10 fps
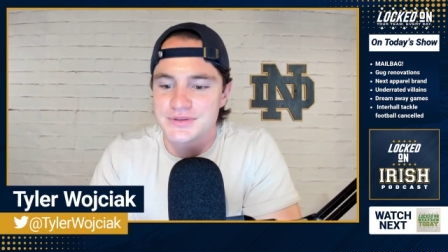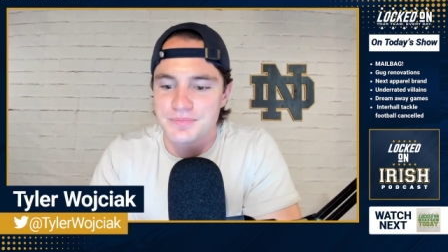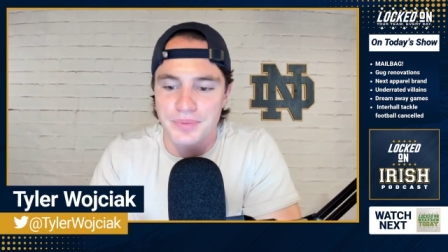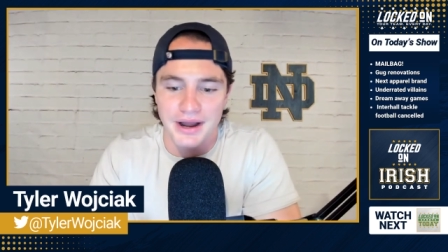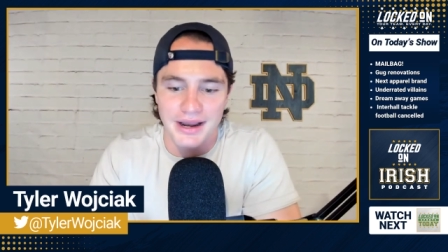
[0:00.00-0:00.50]

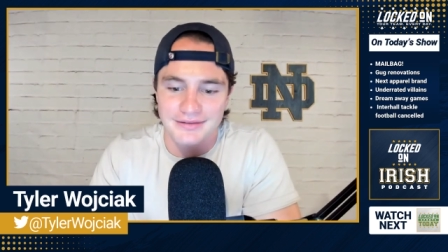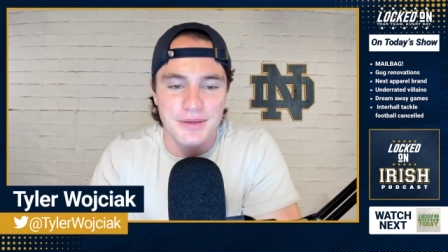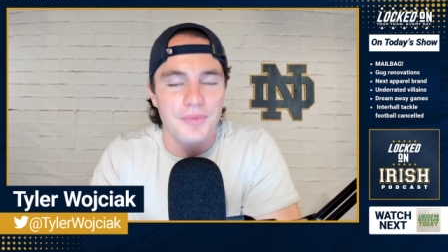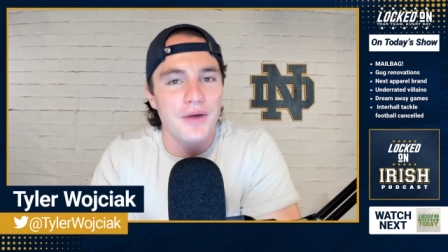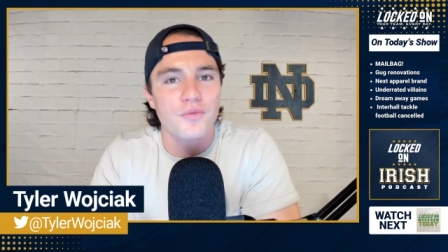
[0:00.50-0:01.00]
but
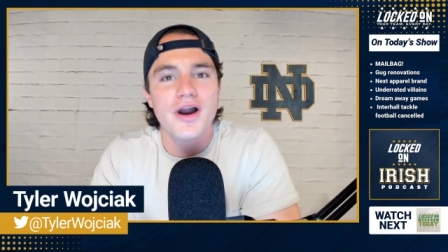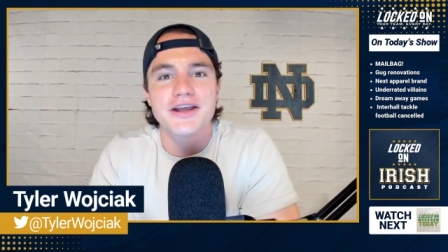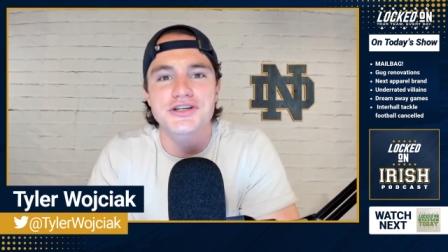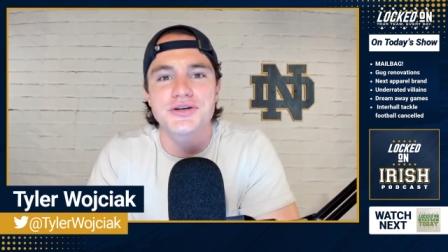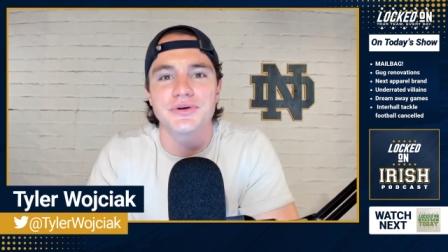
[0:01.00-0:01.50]
my one
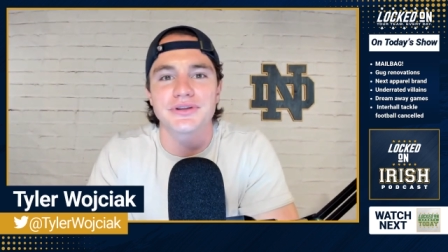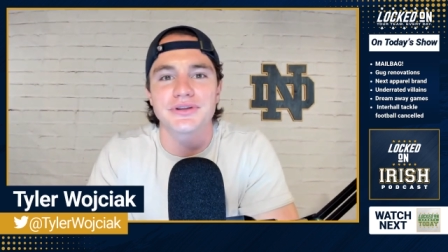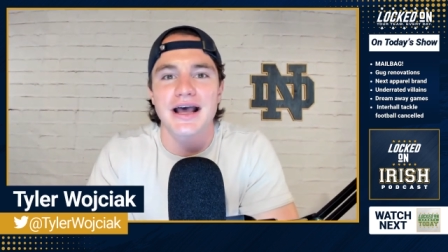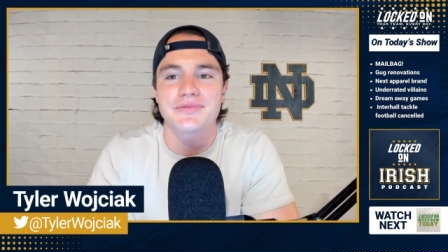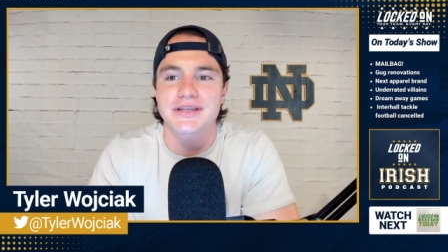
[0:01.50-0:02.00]
issue with
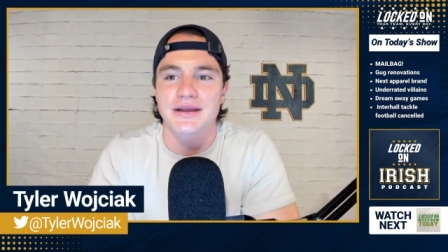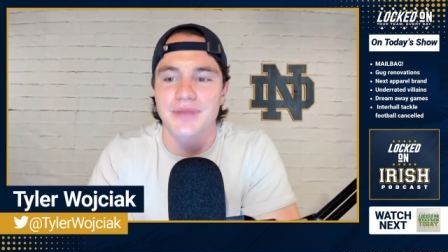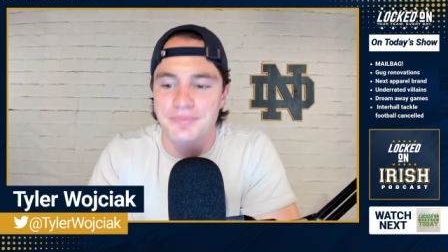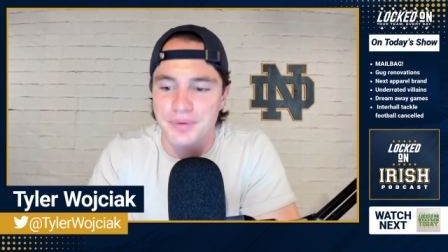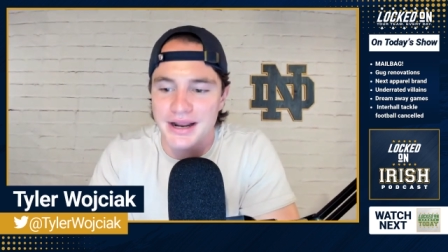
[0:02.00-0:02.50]
Alabama Stadium,
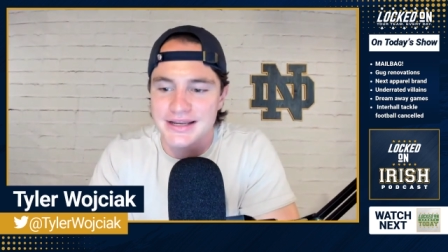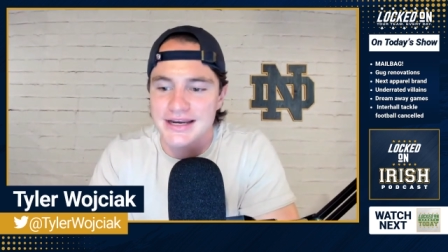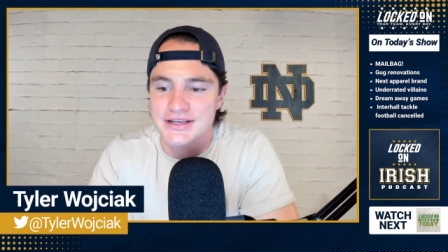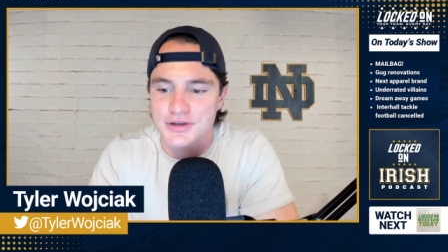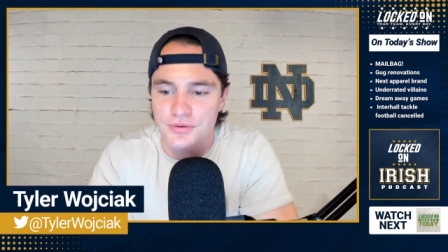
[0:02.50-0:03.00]
like, Bryant
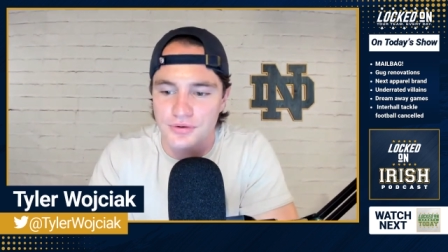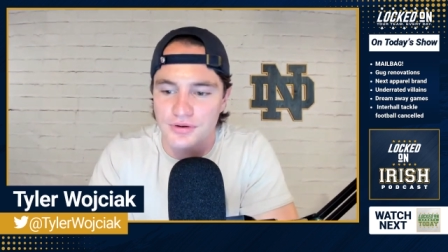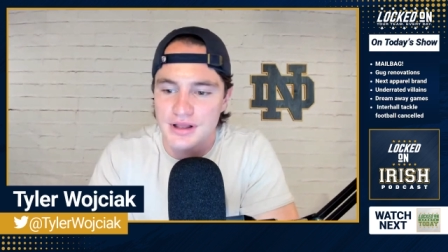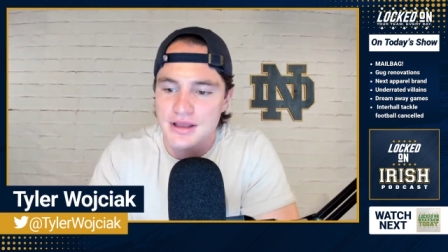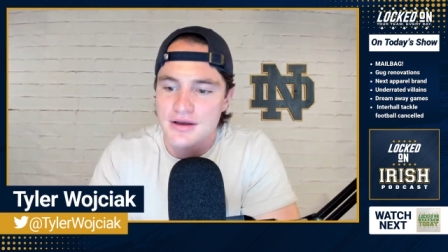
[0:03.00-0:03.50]
Denny's
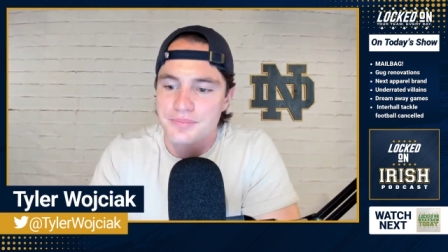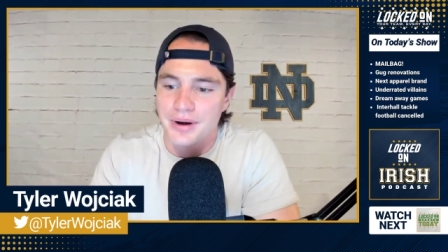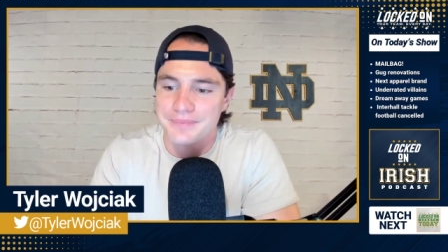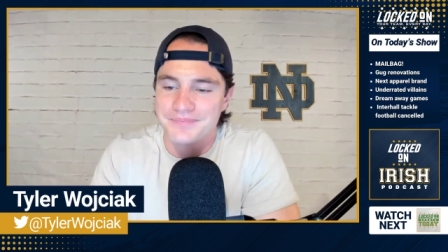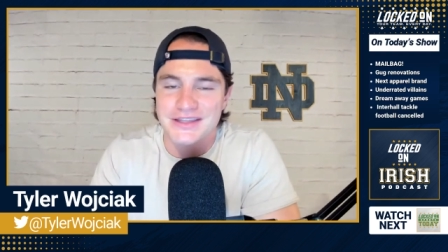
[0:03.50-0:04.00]
cool,
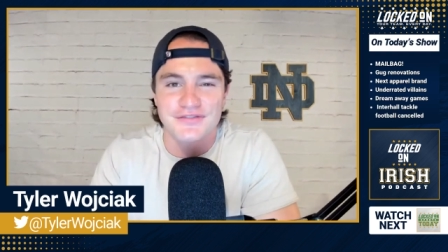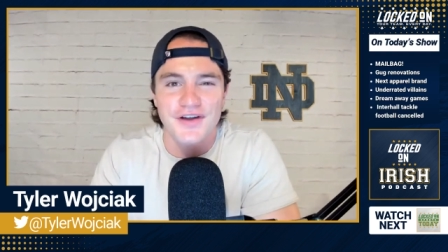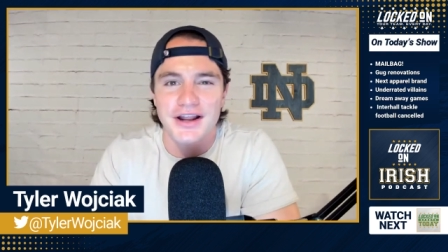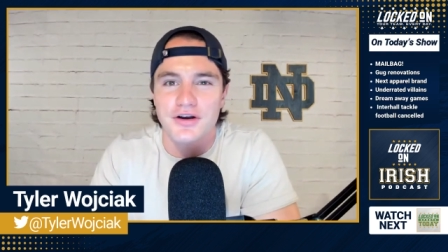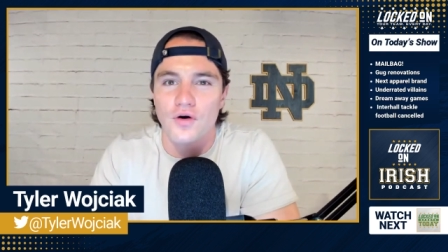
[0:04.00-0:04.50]
but it's
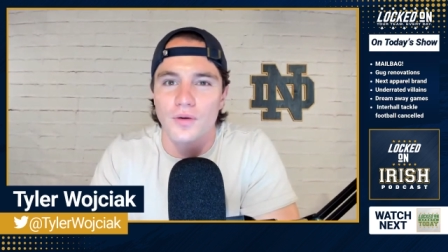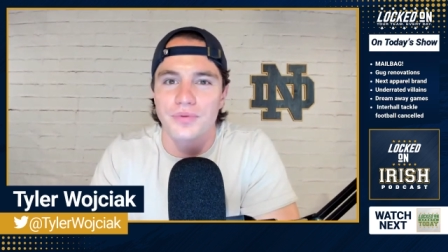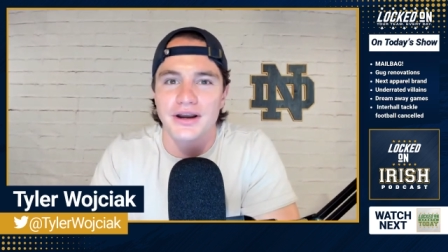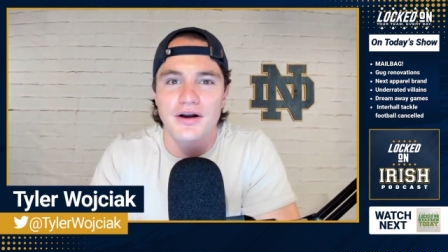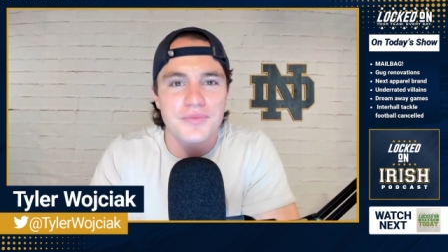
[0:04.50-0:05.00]
very
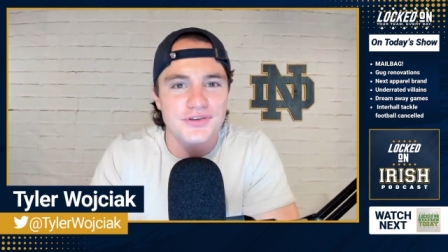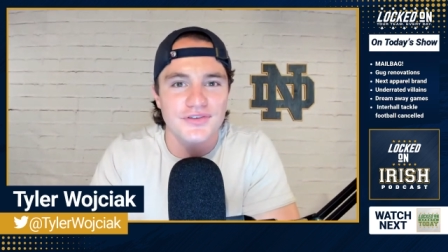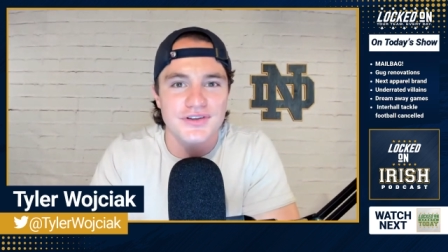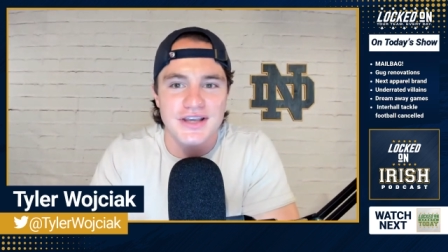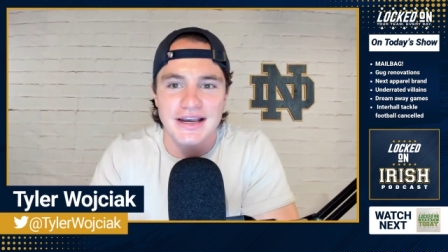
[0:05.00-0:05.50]
corporate. It almost
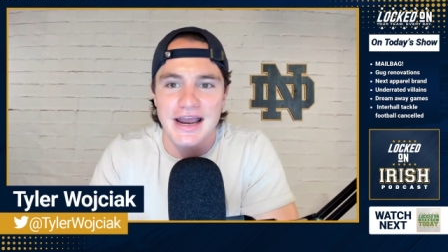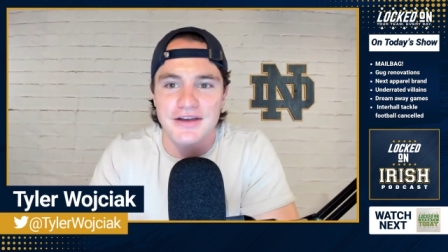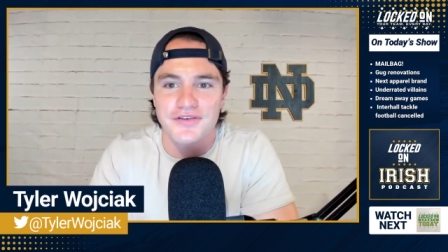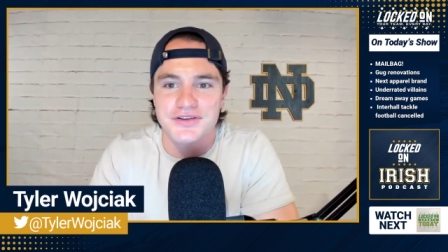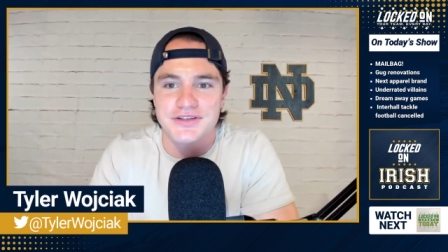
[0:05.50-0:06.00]
feels like an N
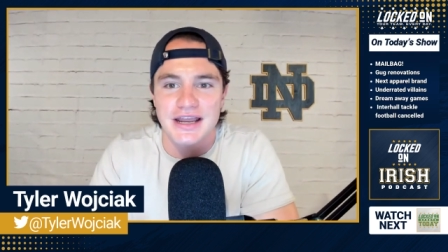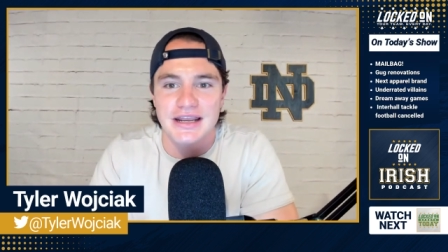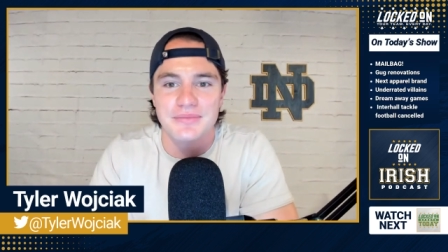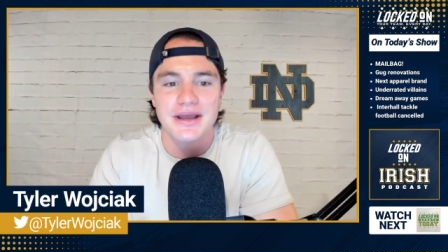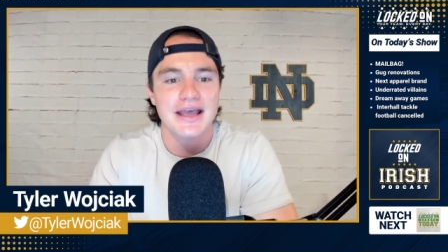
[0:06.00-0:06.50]
F L
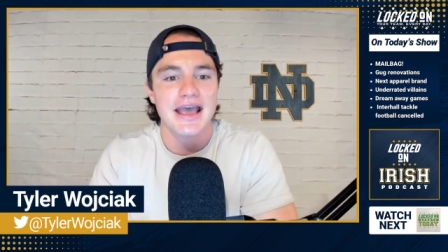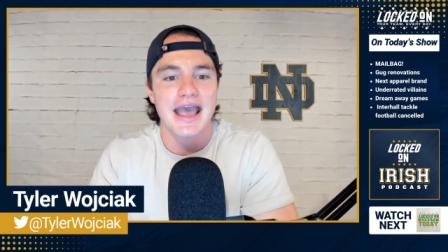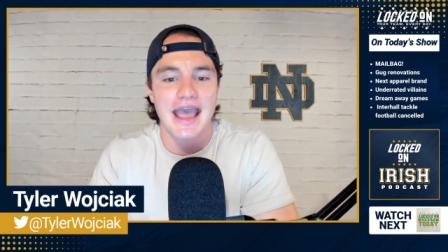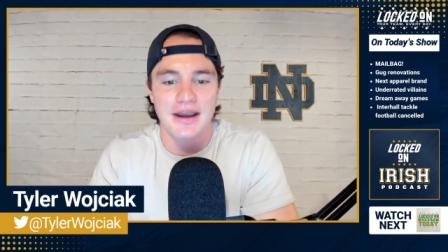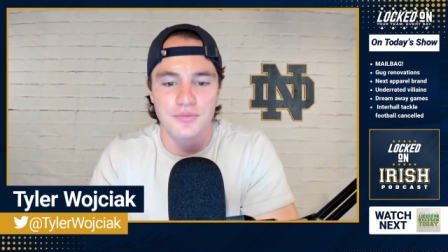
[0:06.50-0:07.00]
stadium.
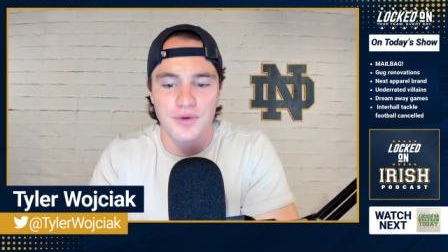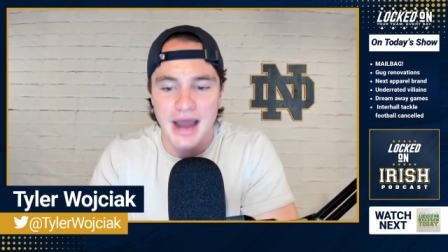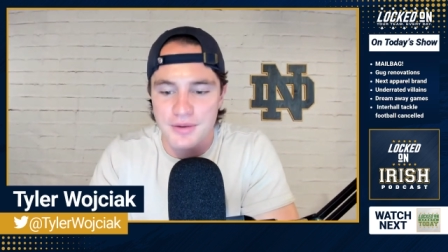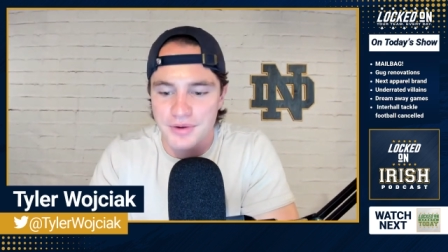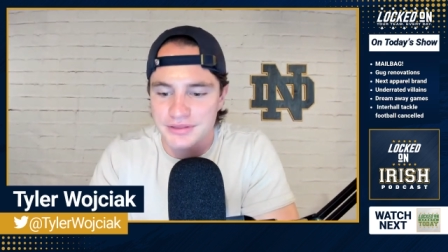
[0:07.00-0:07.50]
And when
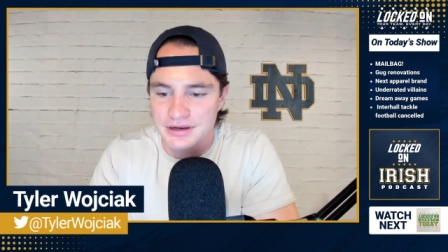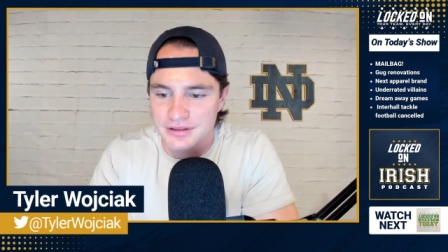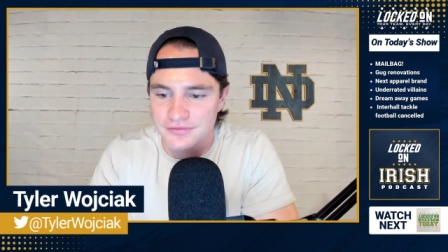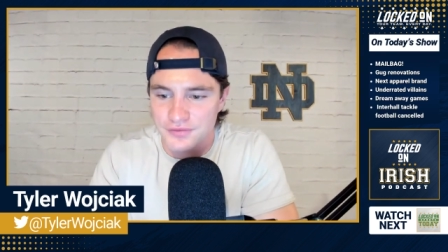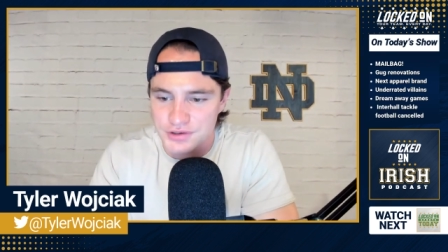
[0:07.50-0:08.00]
I went there the
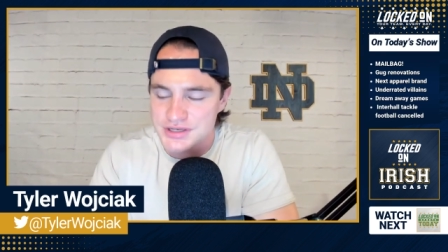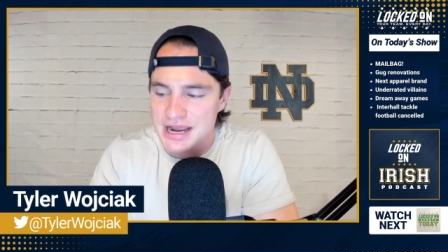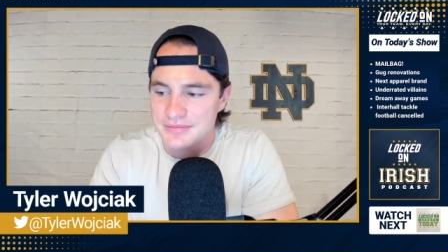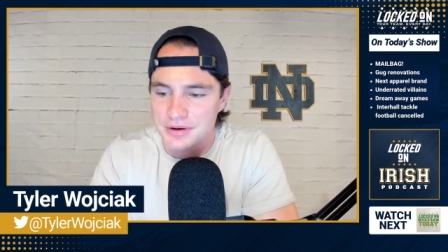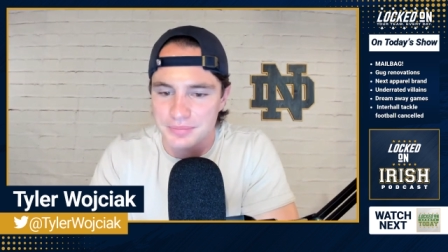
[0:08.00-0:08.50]
first
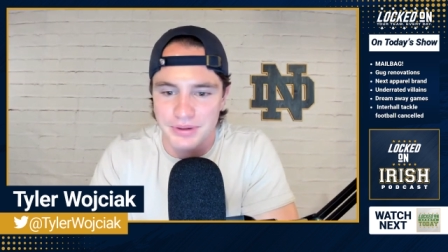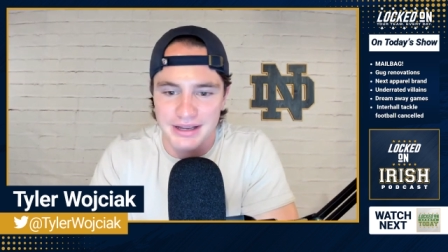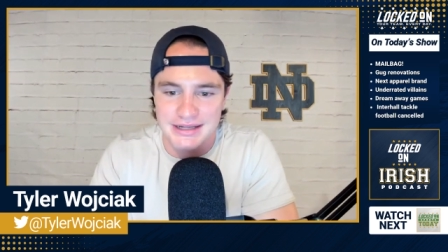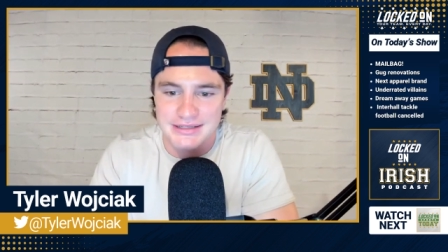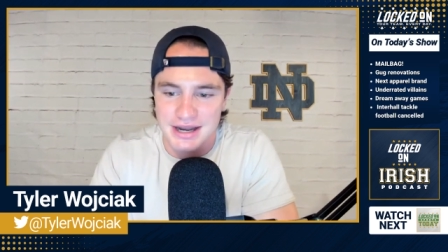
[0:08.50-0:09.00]
time, they were playing
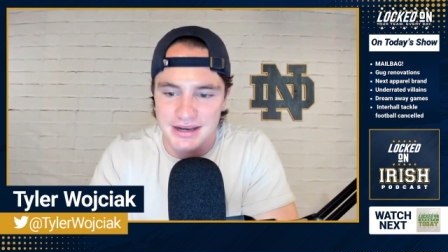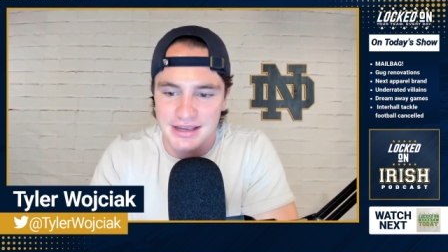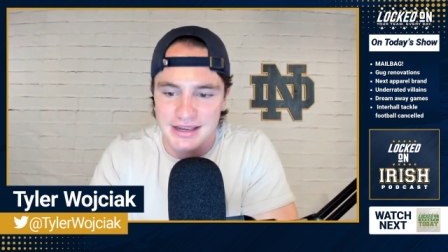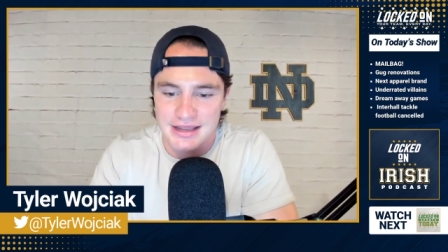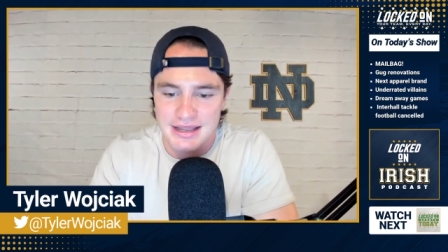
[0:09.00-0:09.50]
Kentucky,